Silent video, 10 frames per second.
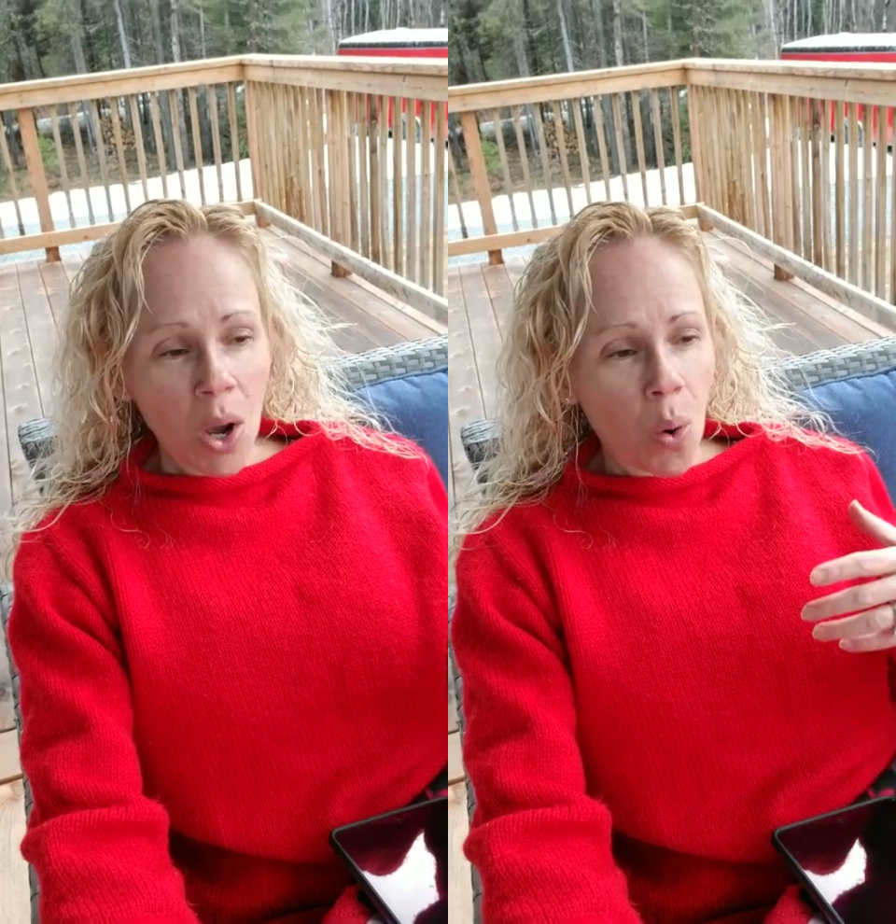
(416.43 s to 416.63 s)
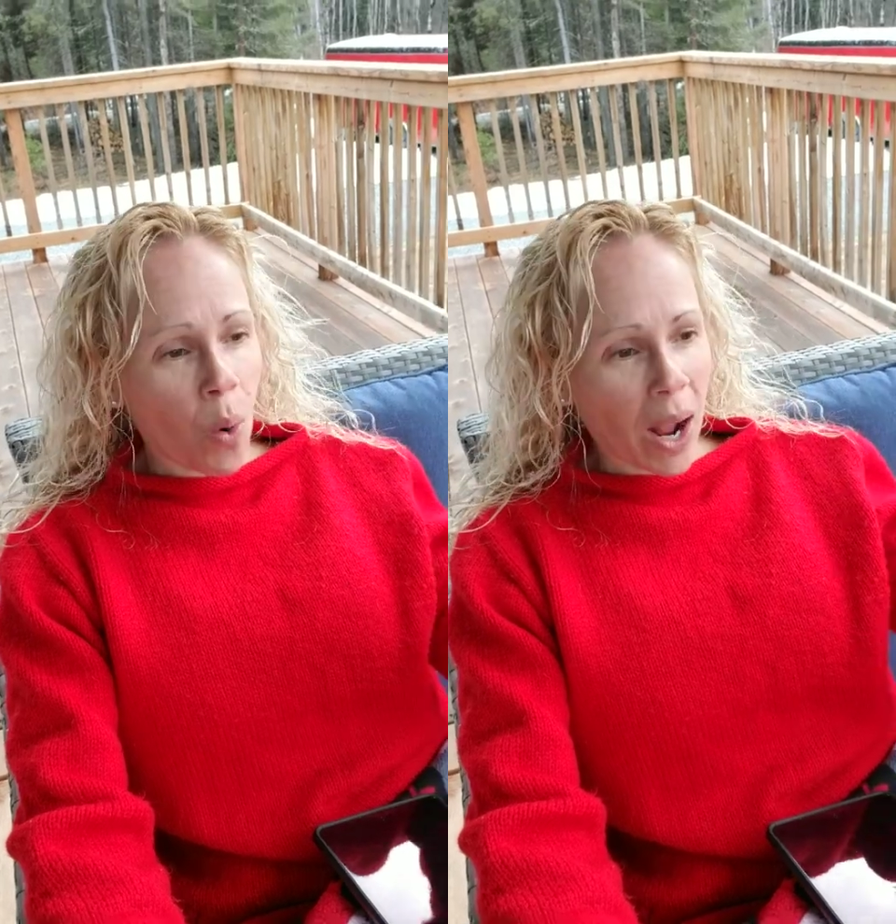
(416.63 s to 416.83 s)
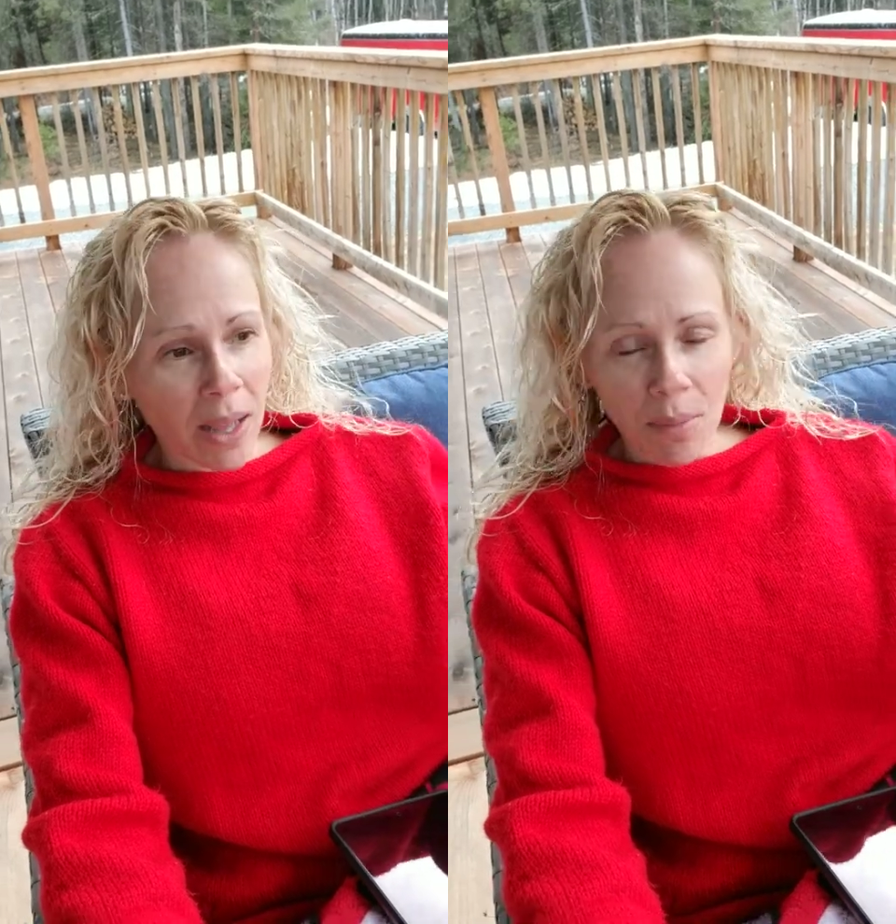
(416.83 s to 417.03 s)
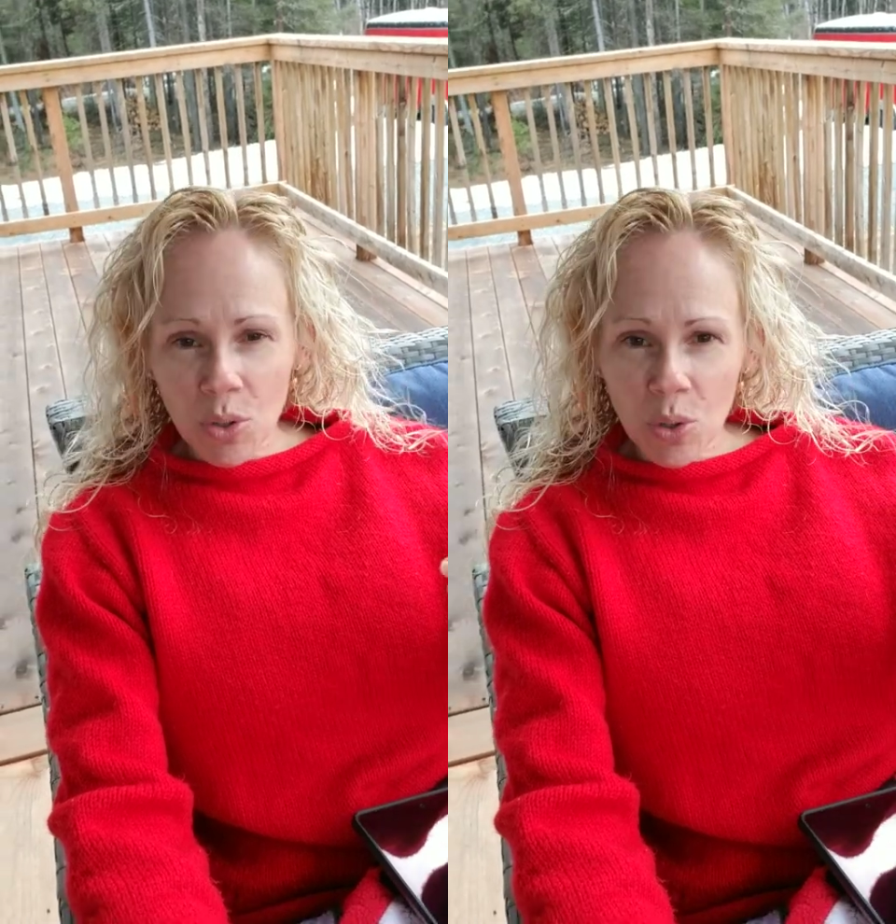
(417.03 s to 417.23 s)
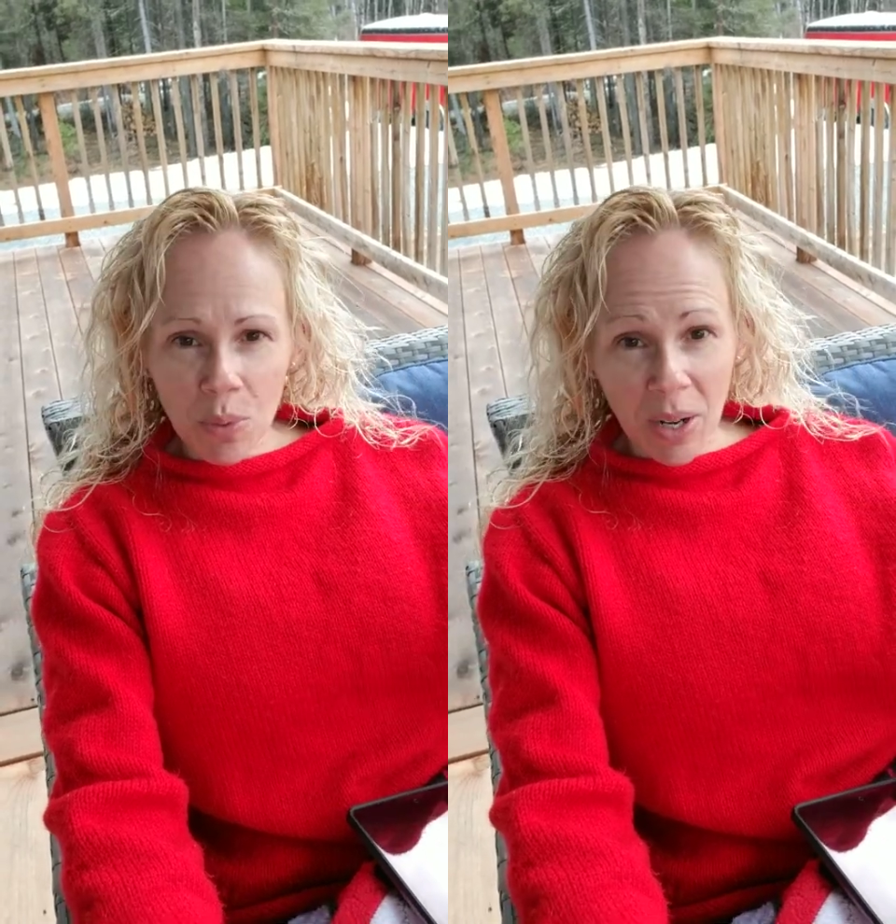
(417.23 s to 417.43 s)
while I'm
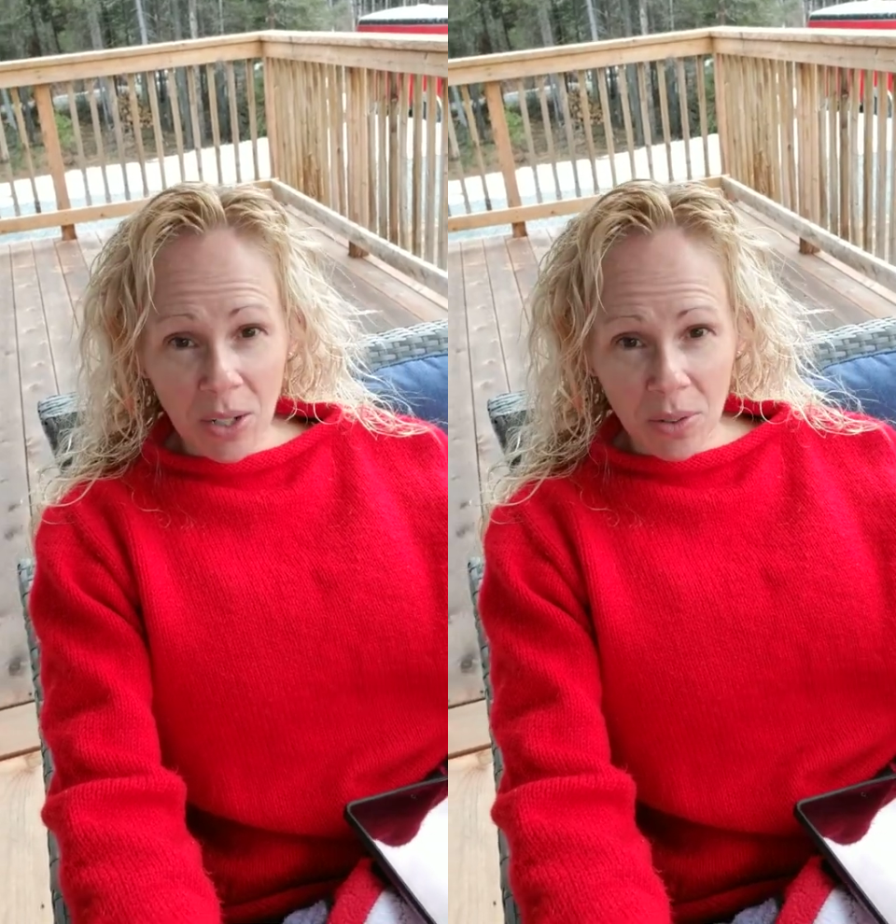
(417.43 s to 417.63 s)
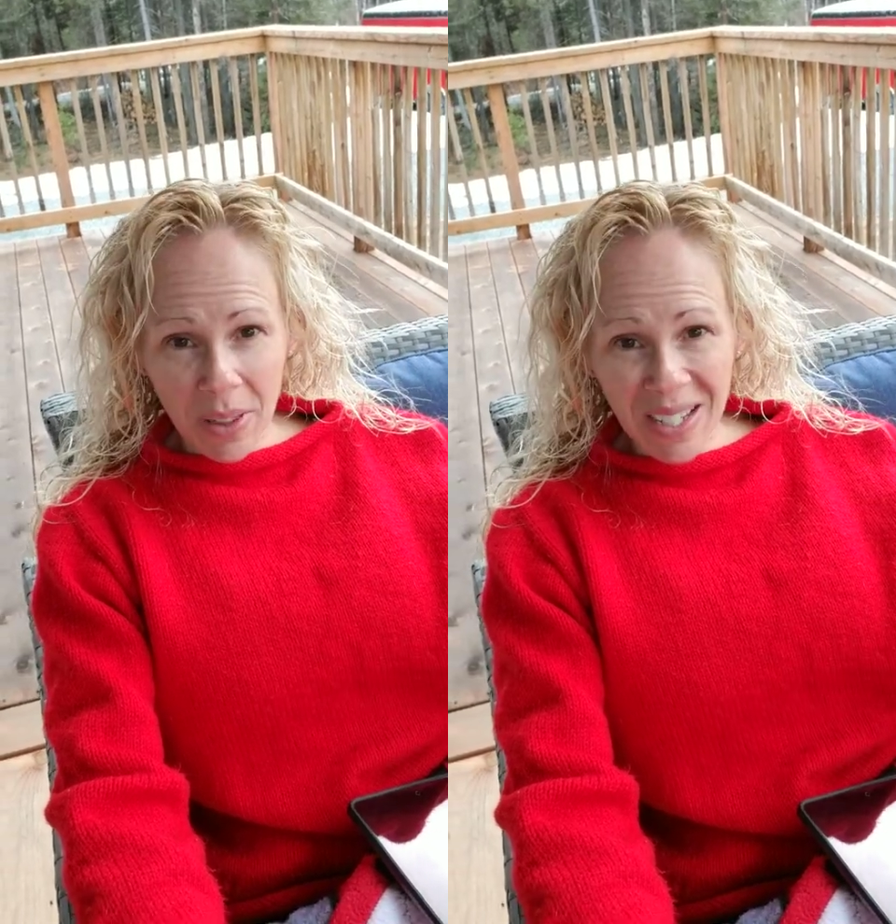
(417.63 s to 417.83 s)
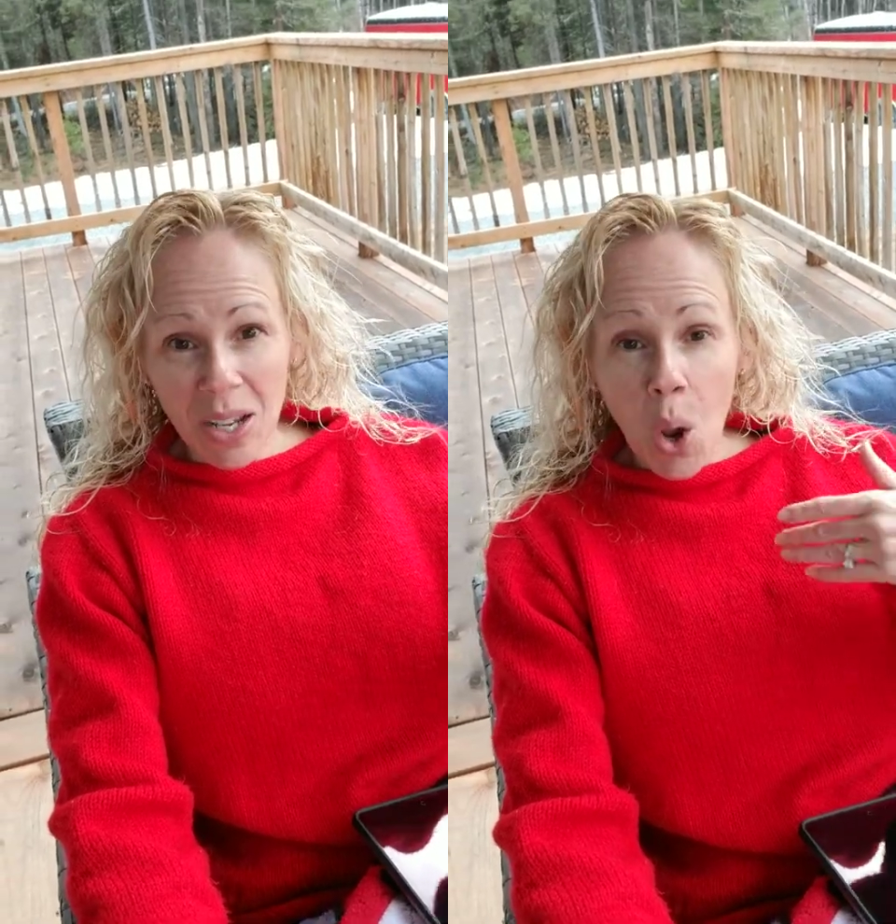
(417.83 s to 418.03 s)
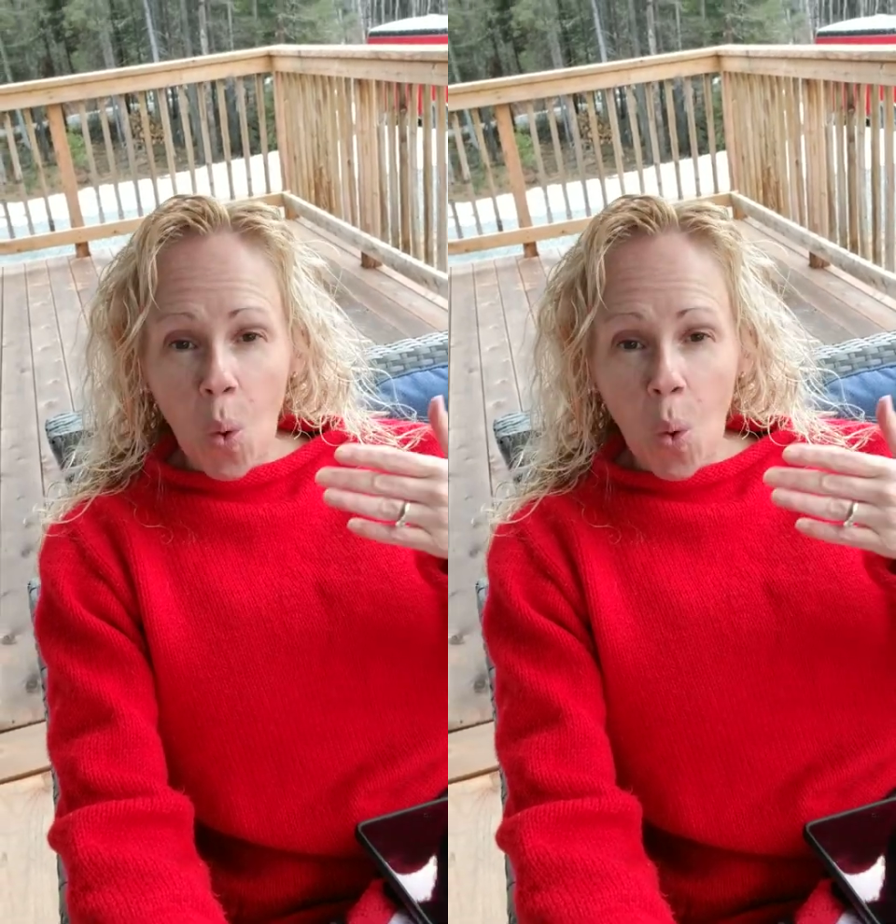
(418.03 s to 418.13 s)
doing regular things,